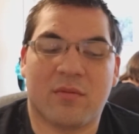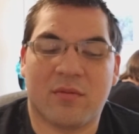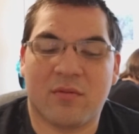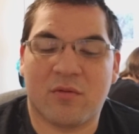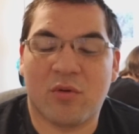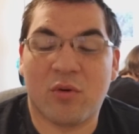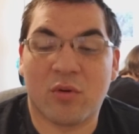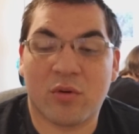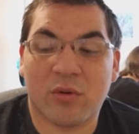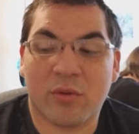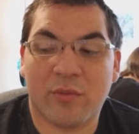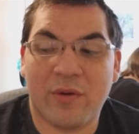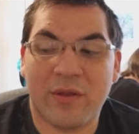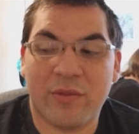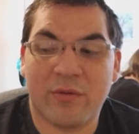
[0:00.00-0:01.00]
a quarter of the
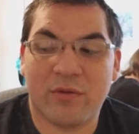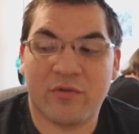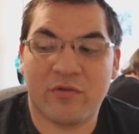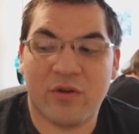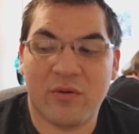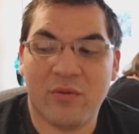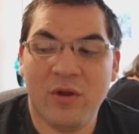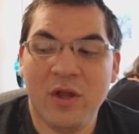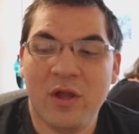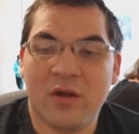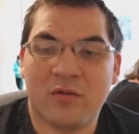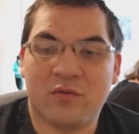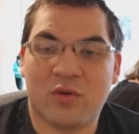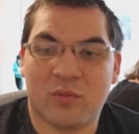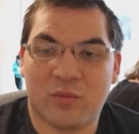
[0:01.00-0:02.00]
way through the show
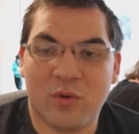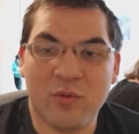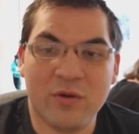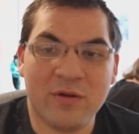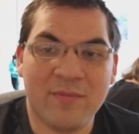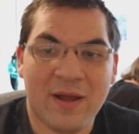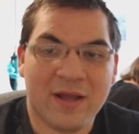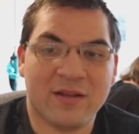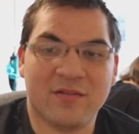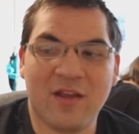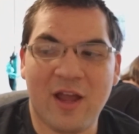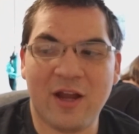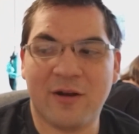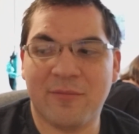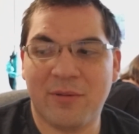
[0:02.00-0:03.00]
to ruin my
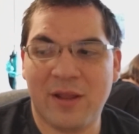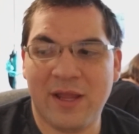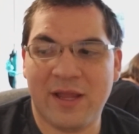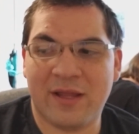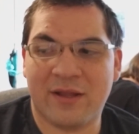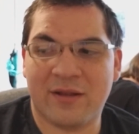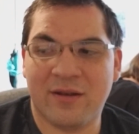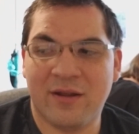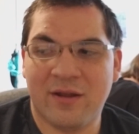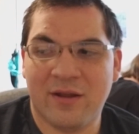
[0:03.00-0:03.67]
entire plan